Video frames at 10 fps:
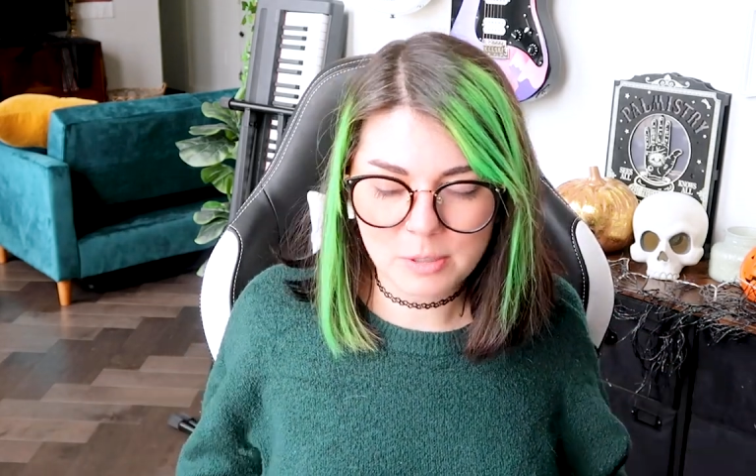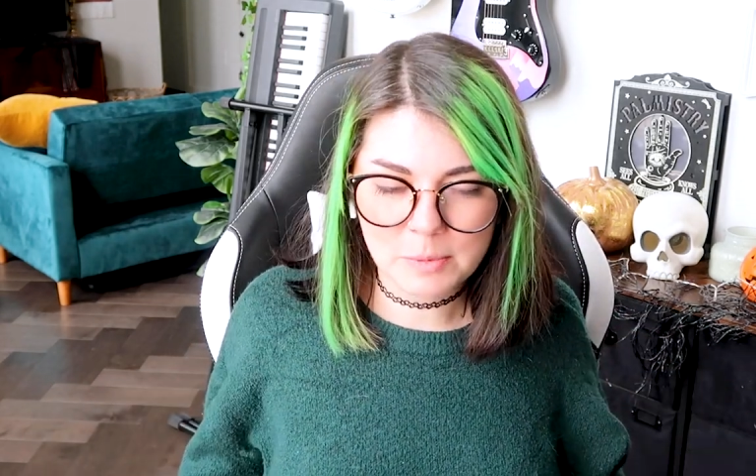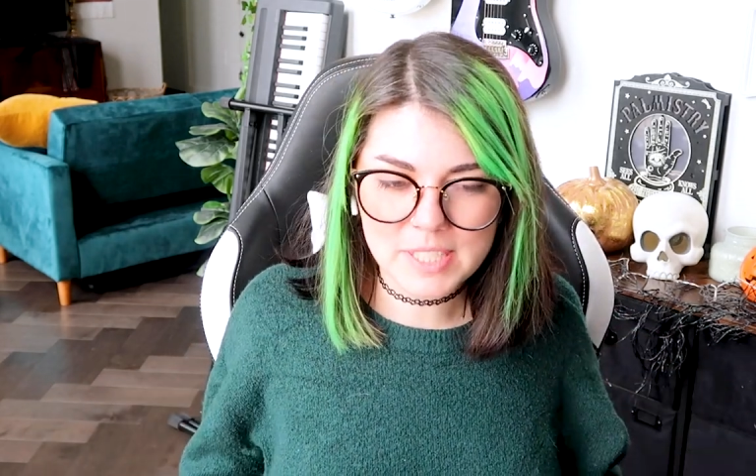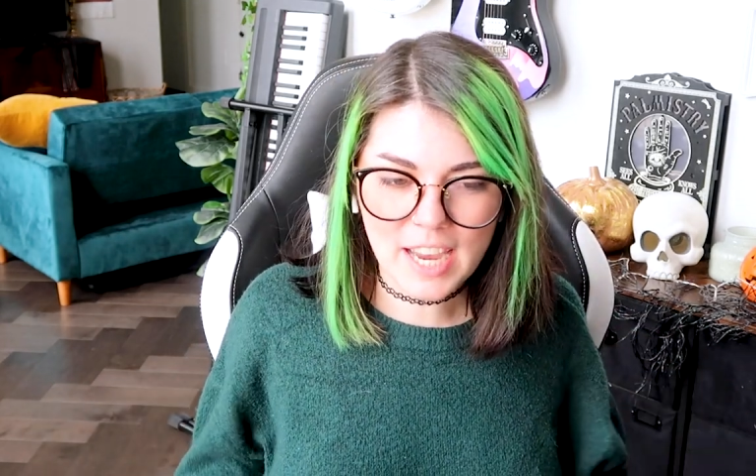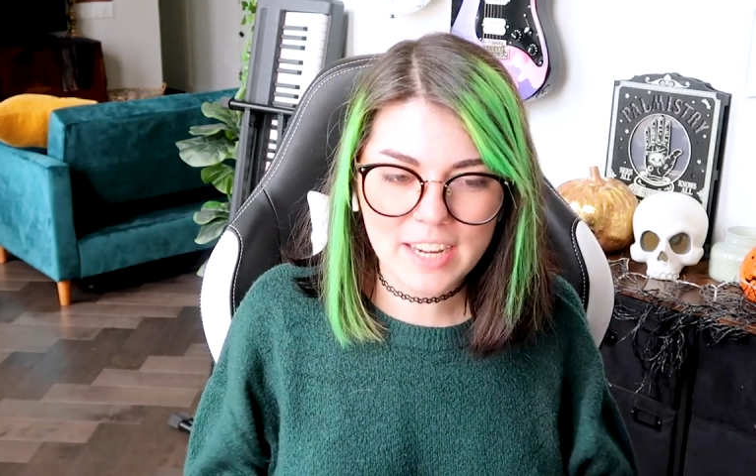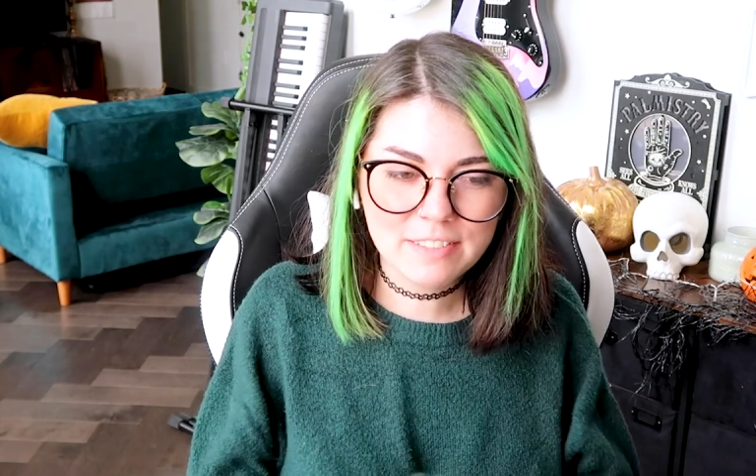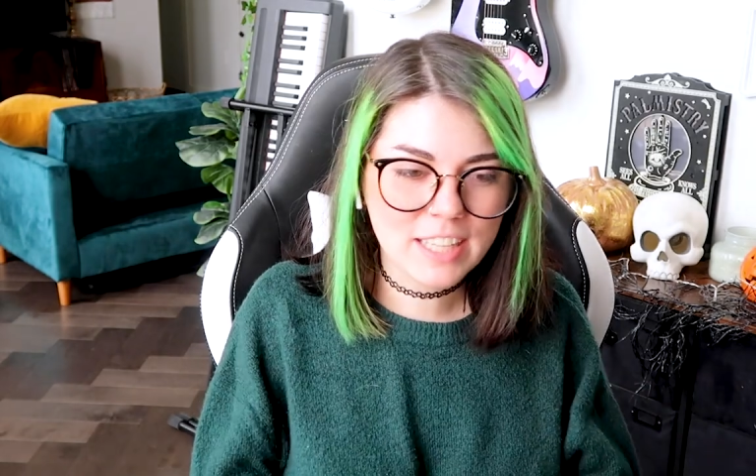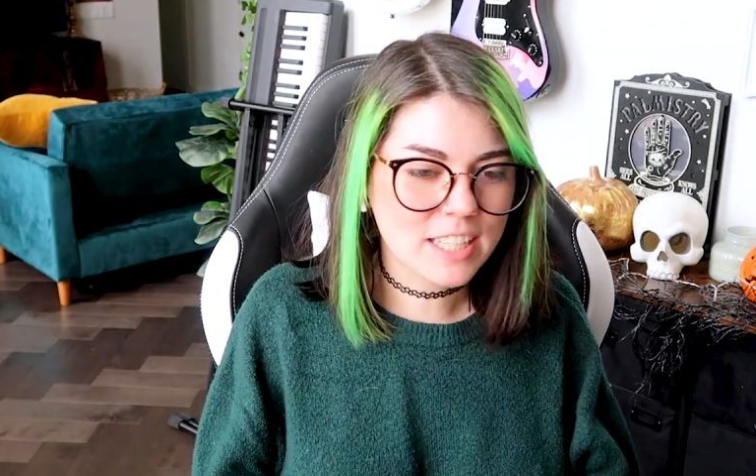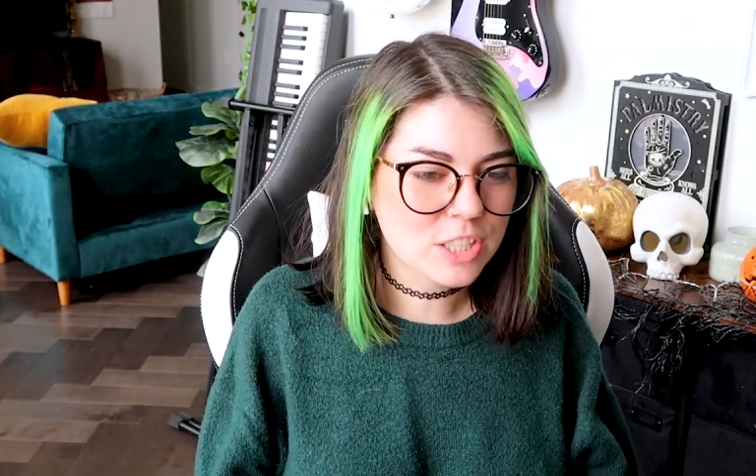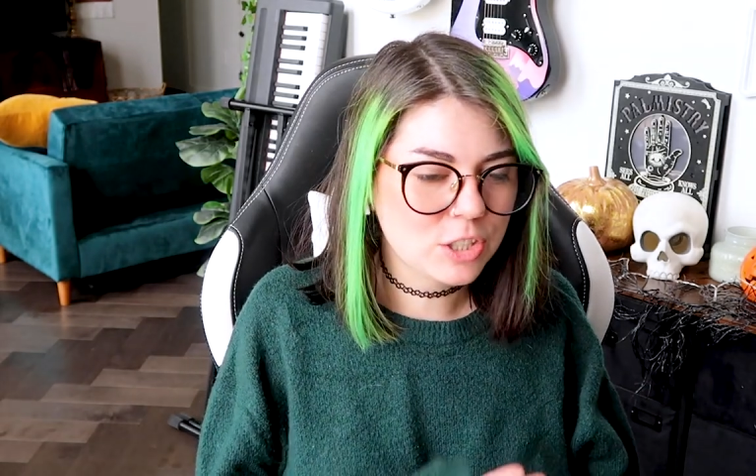So it was kind of
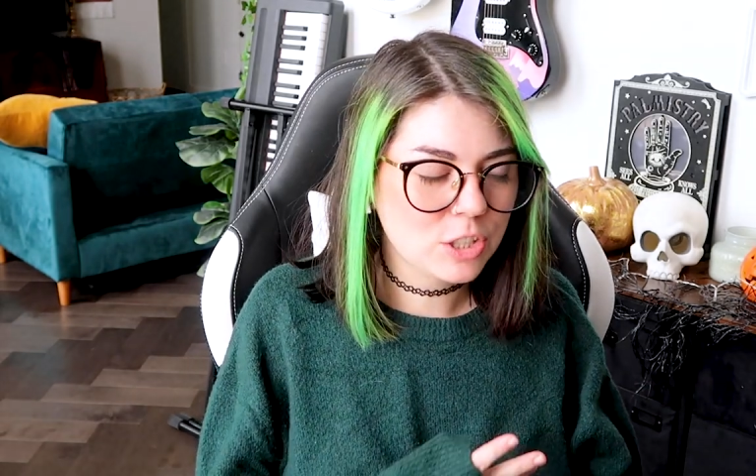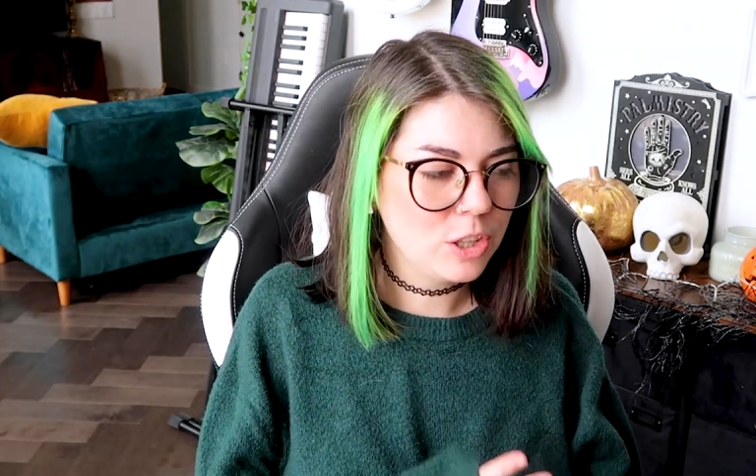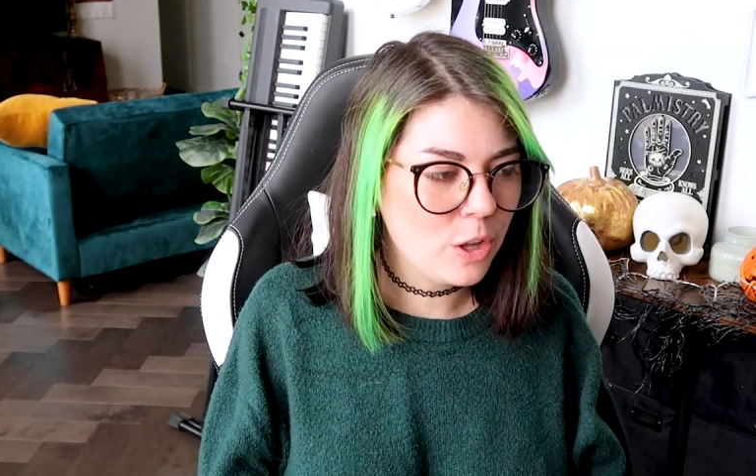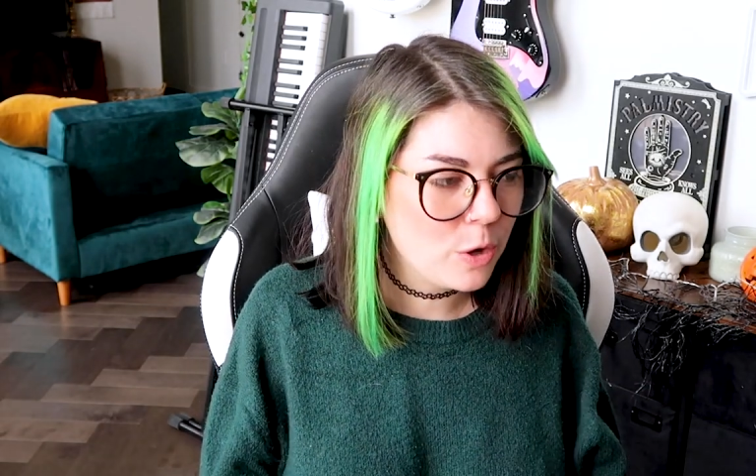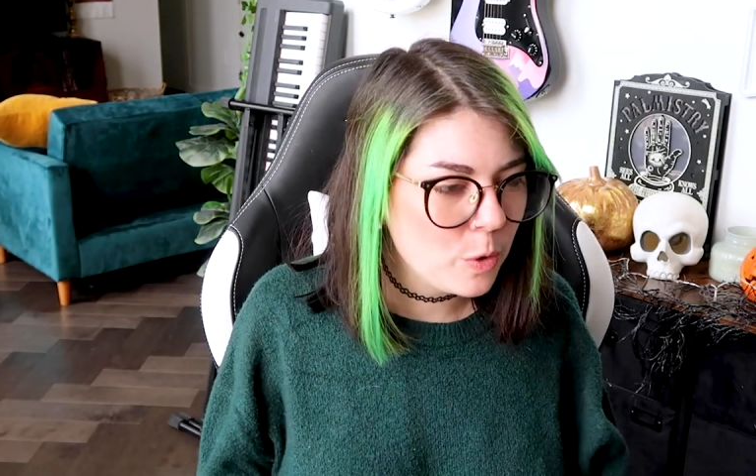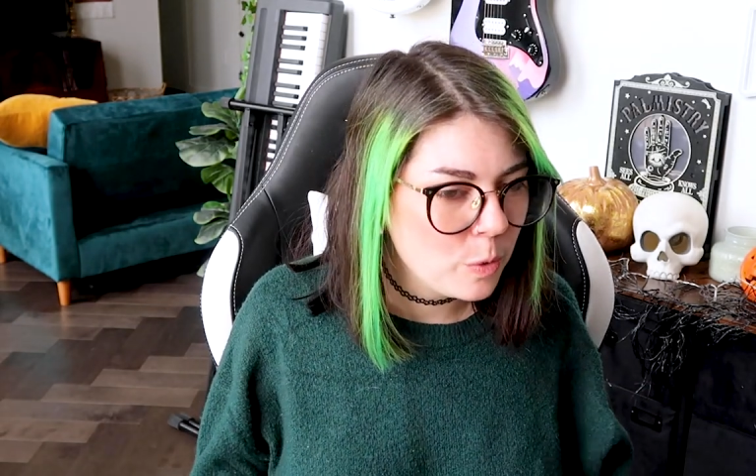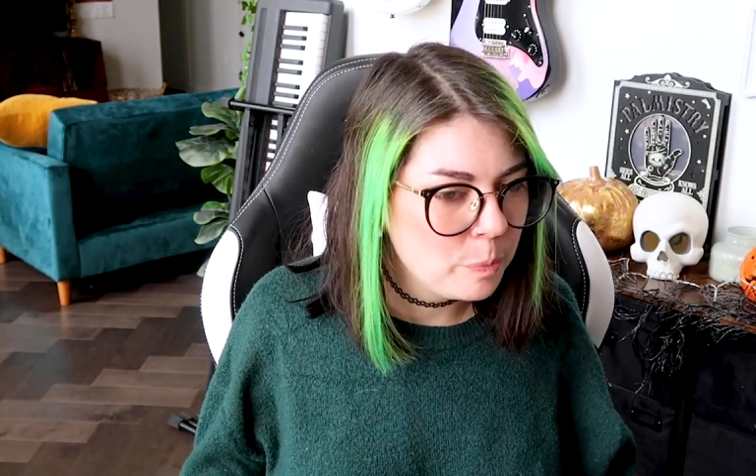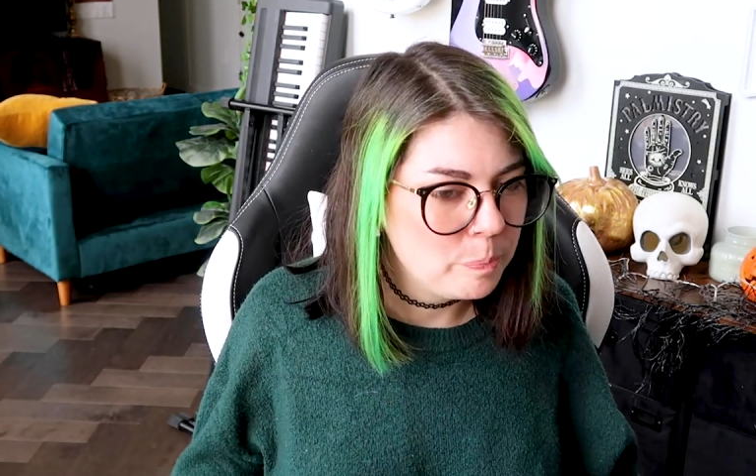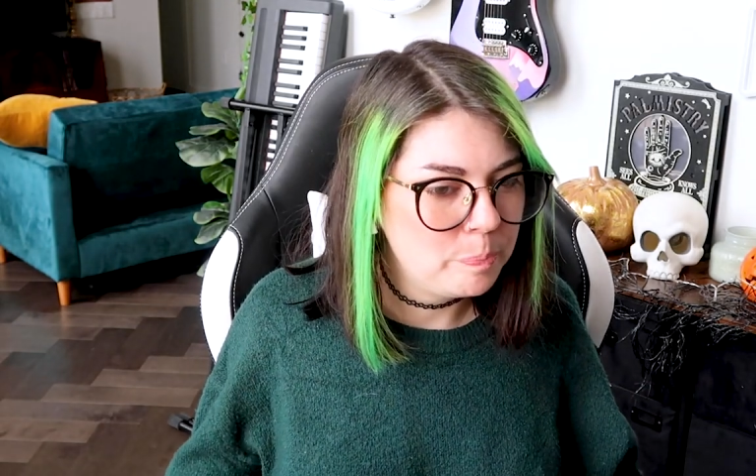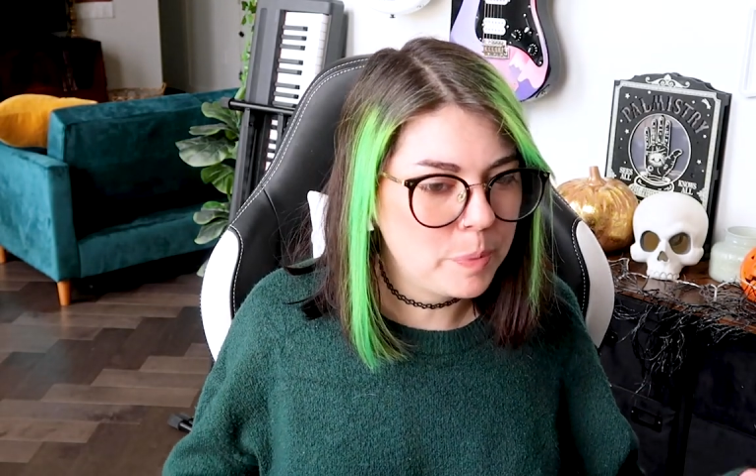like a slow